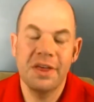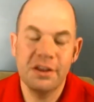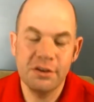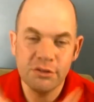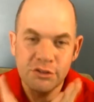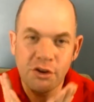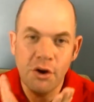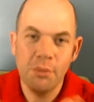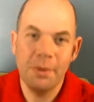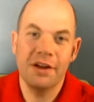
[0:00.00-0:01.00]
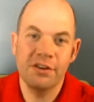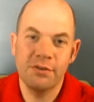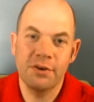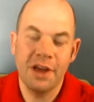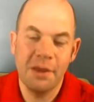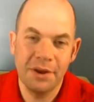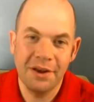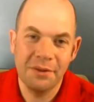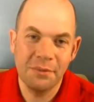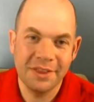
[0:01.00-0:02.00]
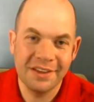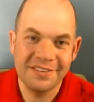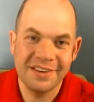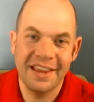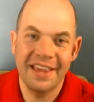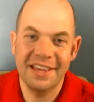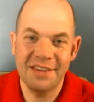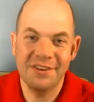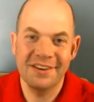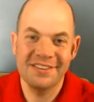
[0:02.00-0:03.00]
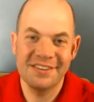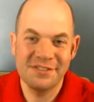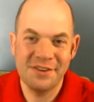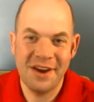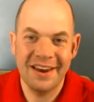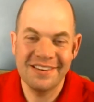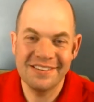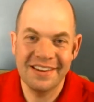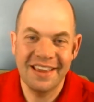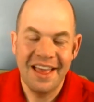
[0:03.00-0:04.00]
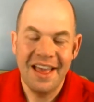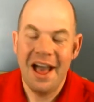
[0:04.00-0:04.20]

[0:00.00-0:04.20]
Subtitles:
thank you so much for coming on with us today and giving us a strategy.